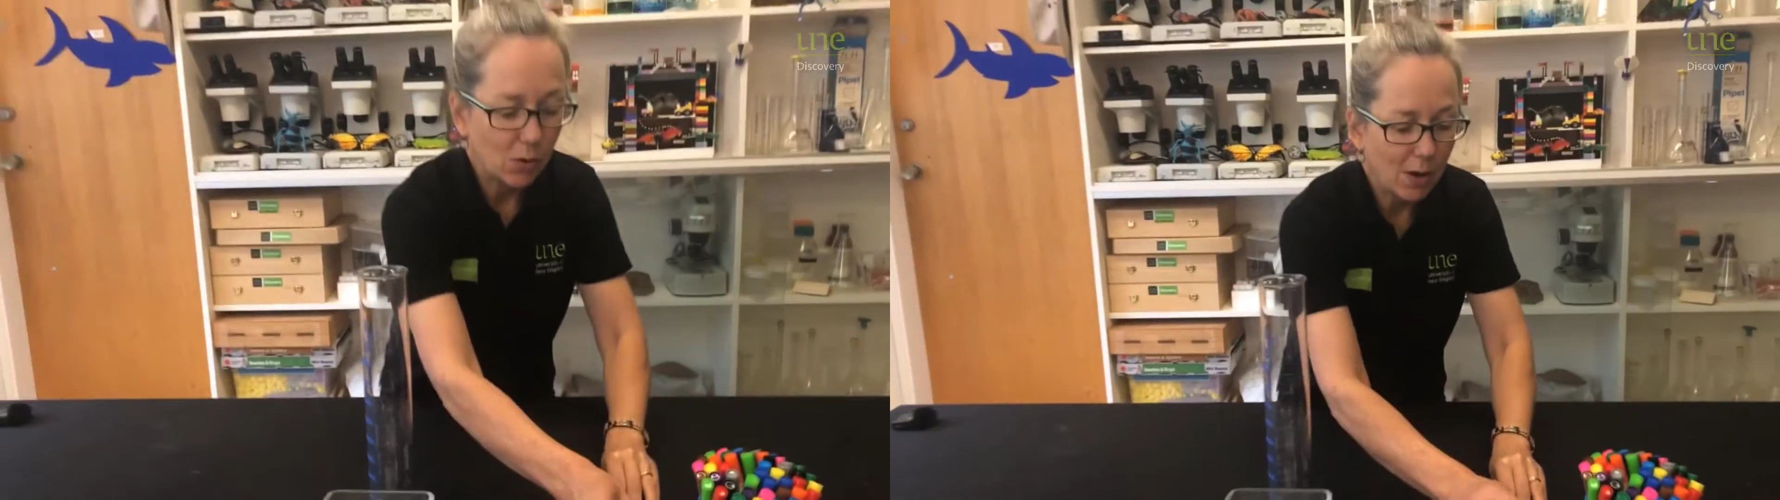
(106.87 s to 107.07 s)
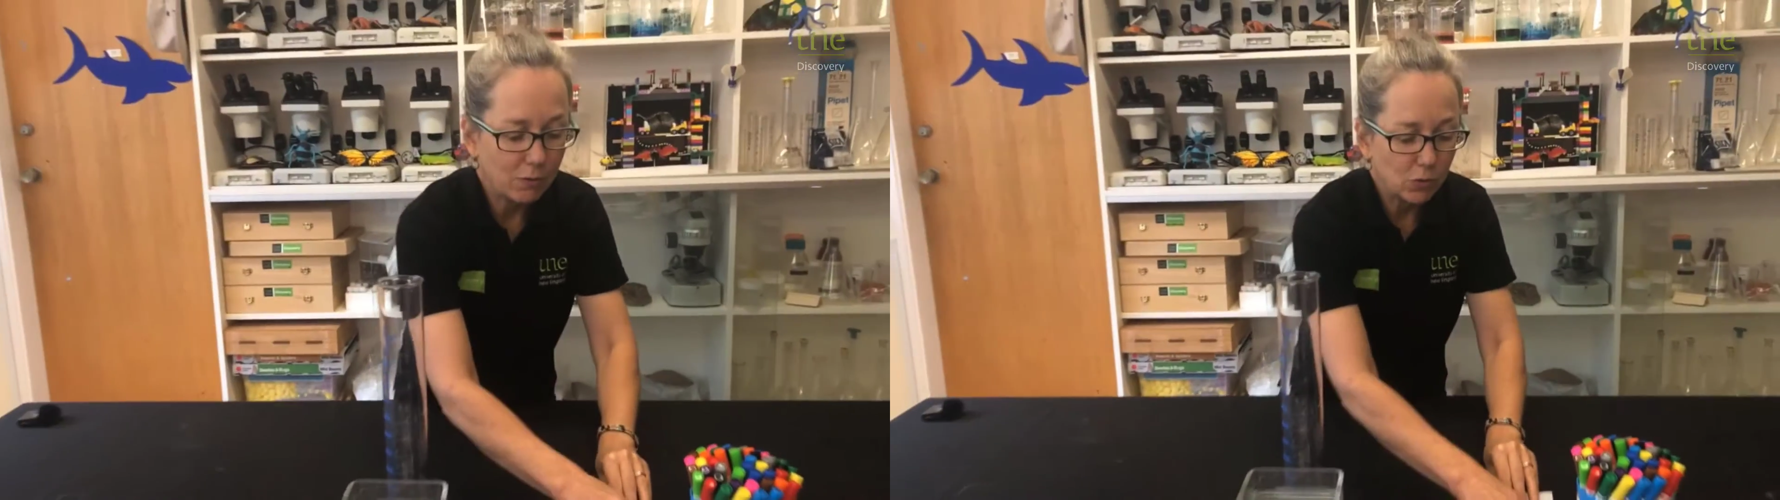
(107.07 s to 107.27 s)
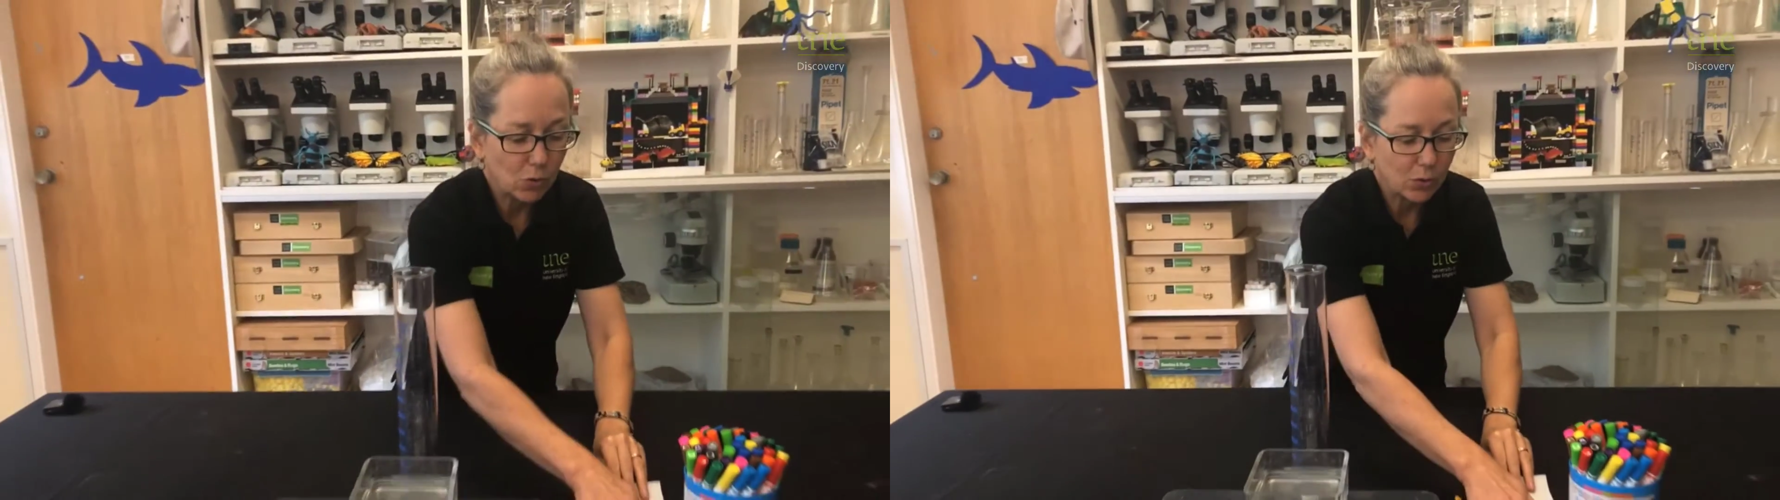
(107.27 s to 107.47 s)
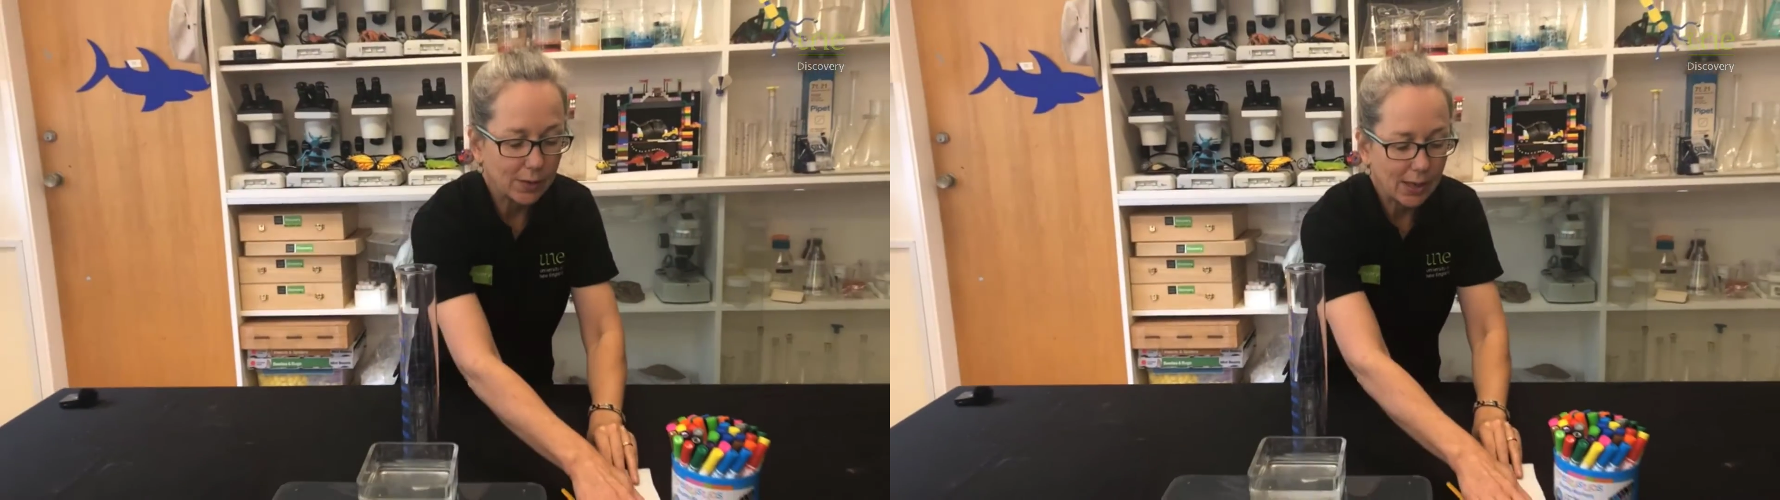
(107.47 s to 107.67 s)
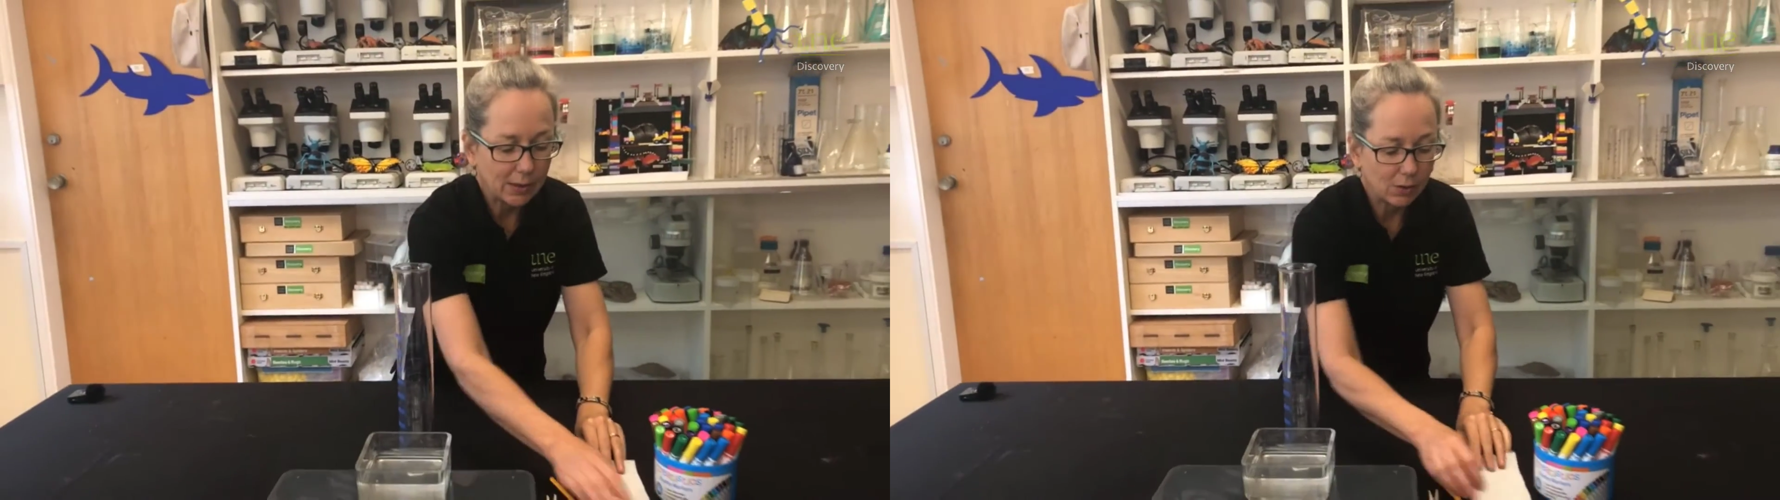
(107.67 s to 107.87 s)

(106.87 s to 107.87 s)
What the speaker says: I've drawn that